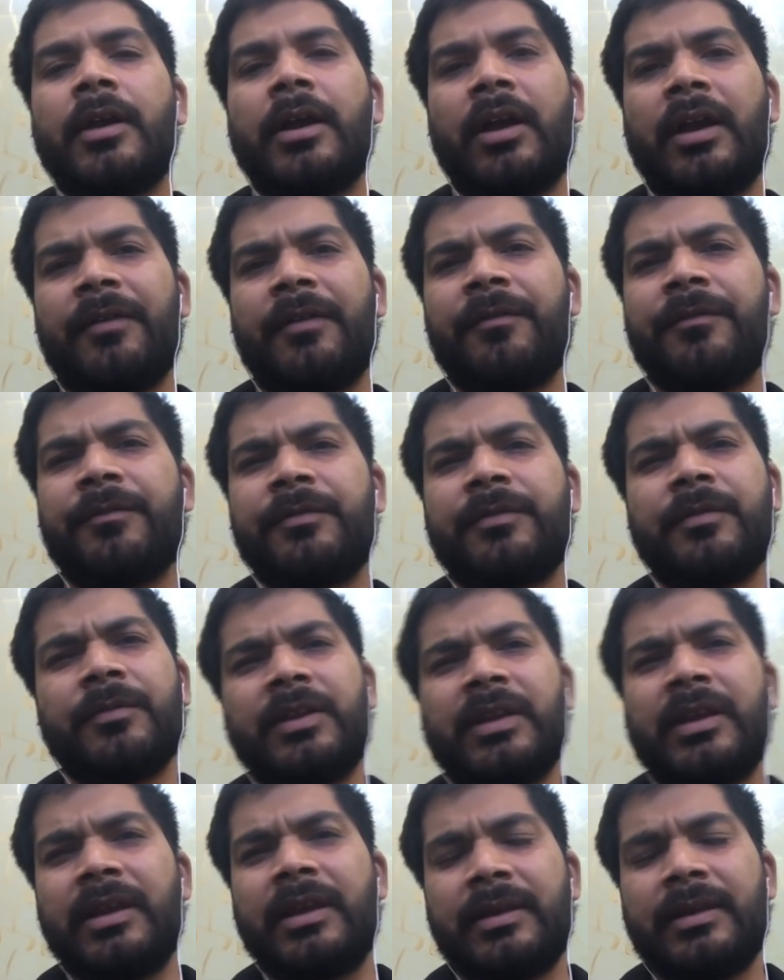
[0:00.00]

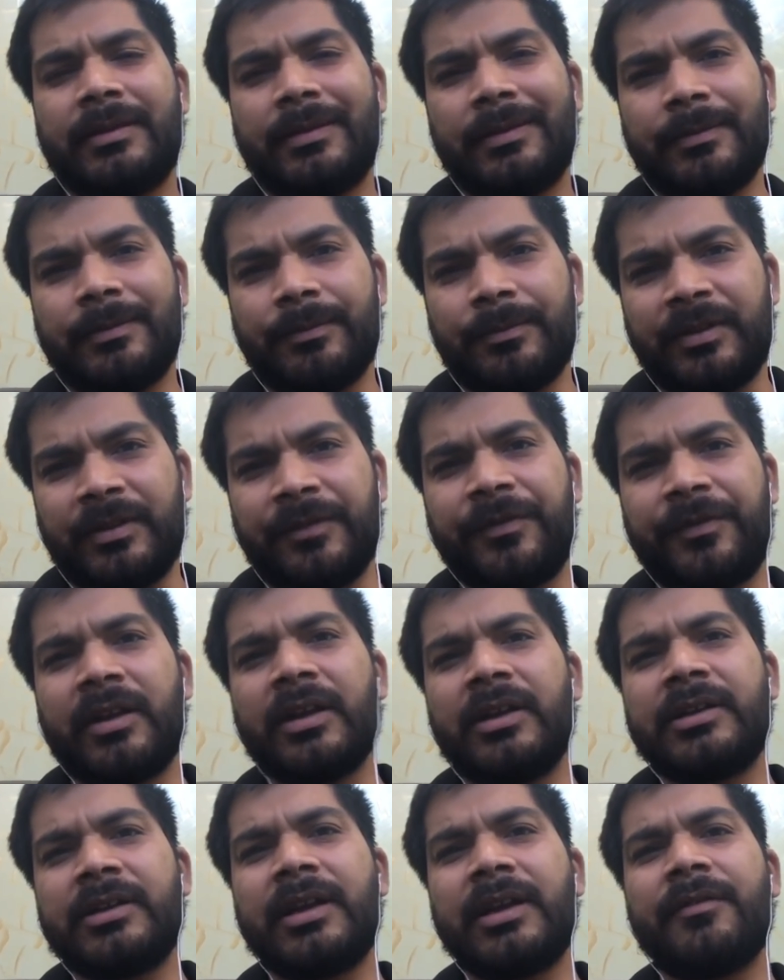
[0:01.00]
The
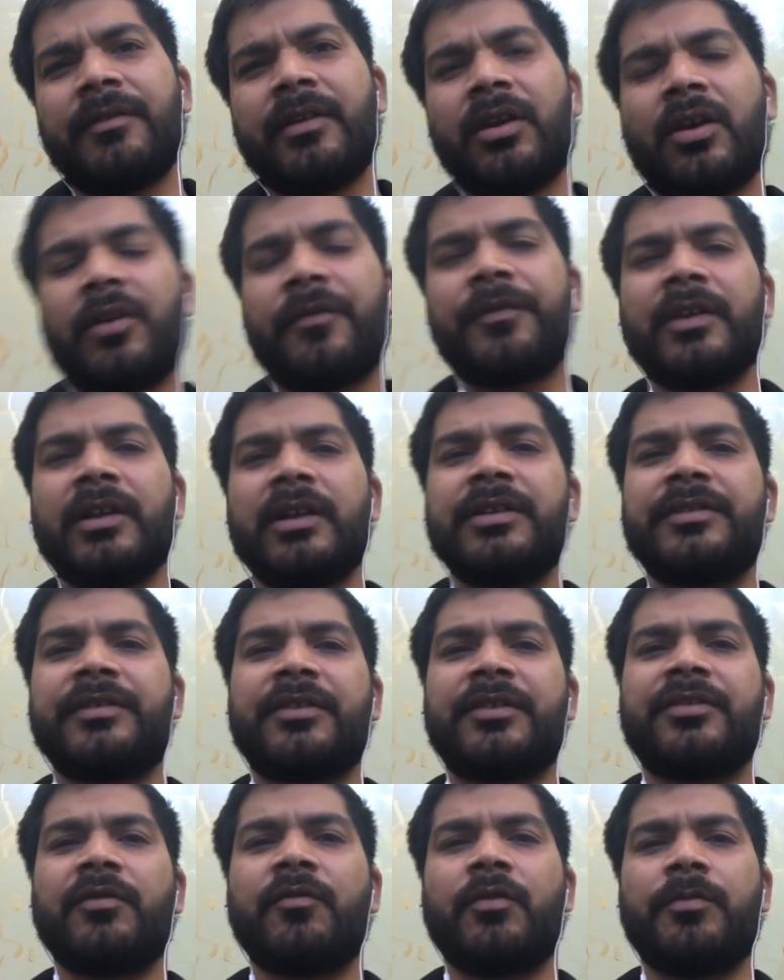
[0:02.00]
difficulty level of English
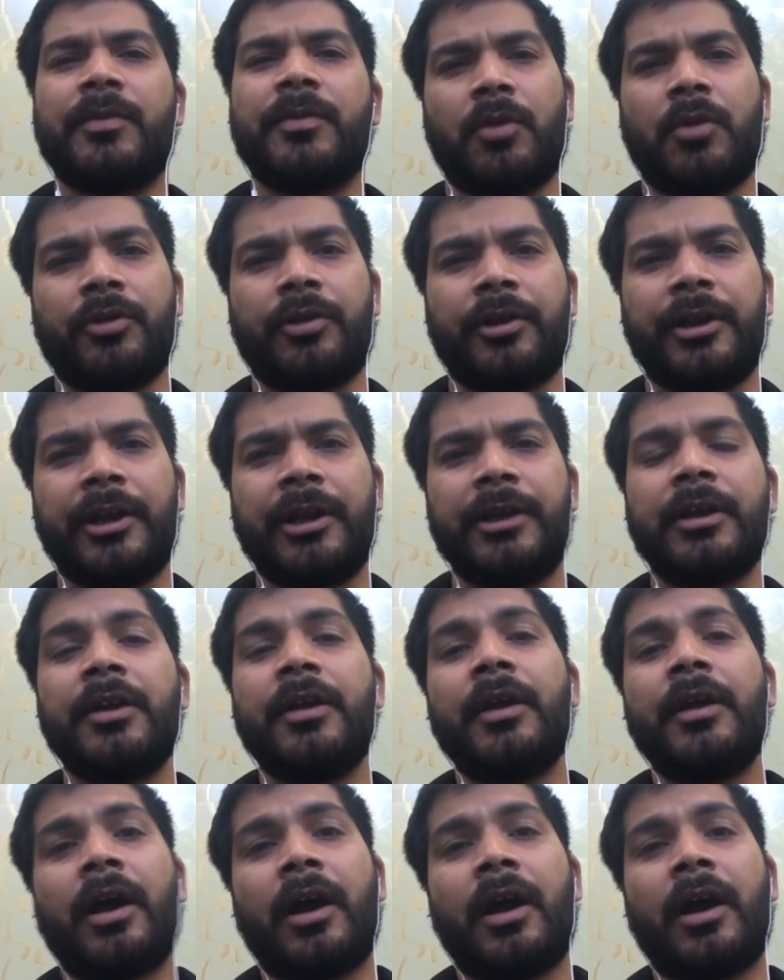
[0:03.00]
section would be moderate.